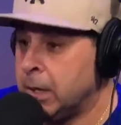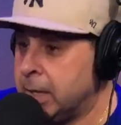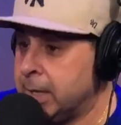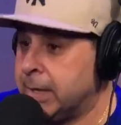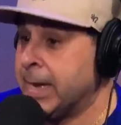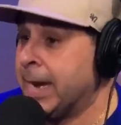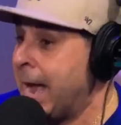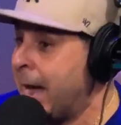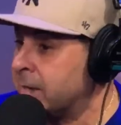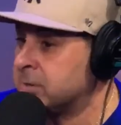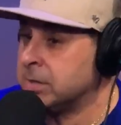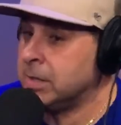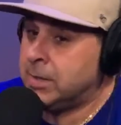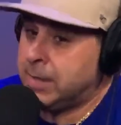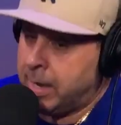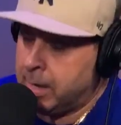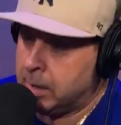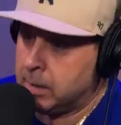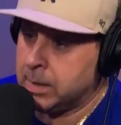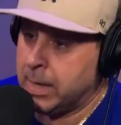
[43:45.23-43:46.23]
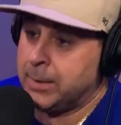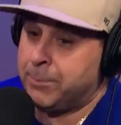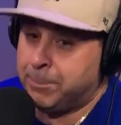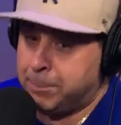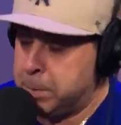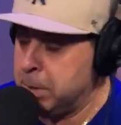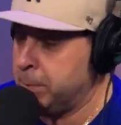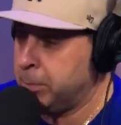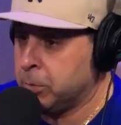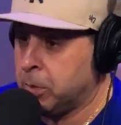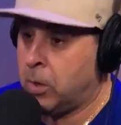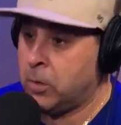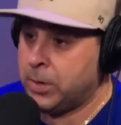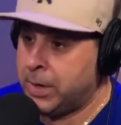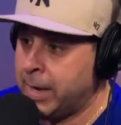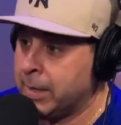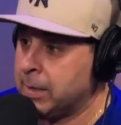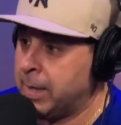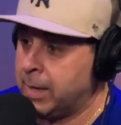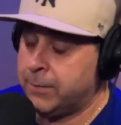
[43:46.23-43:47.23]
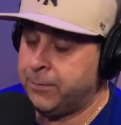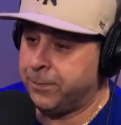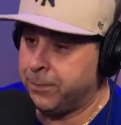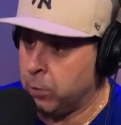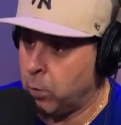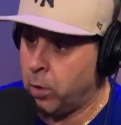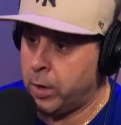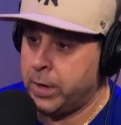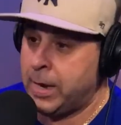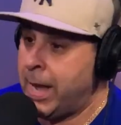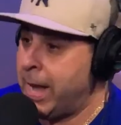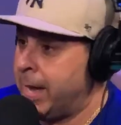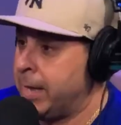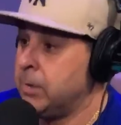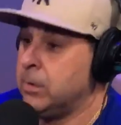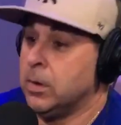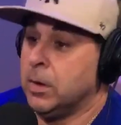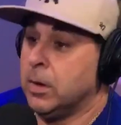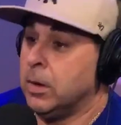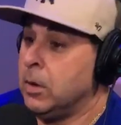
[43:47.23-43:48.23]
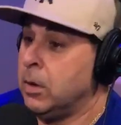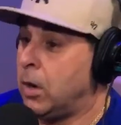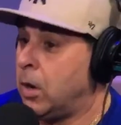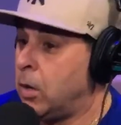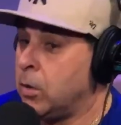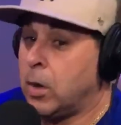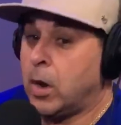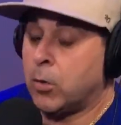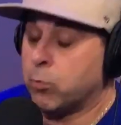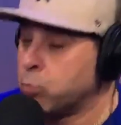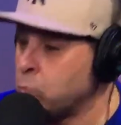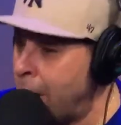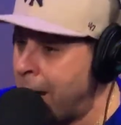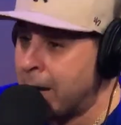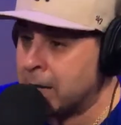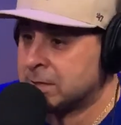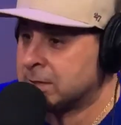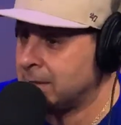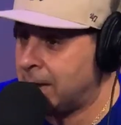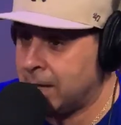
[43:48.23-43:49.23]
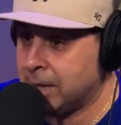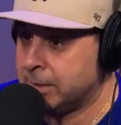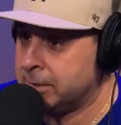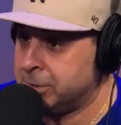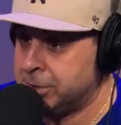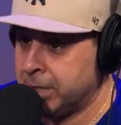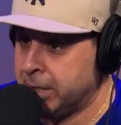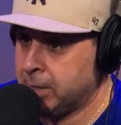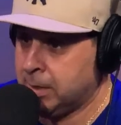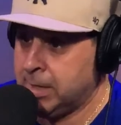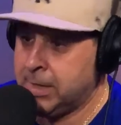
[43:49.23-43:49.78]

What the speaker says: He can actually take, like, people don't get, like, Floyd had a rock solid chin.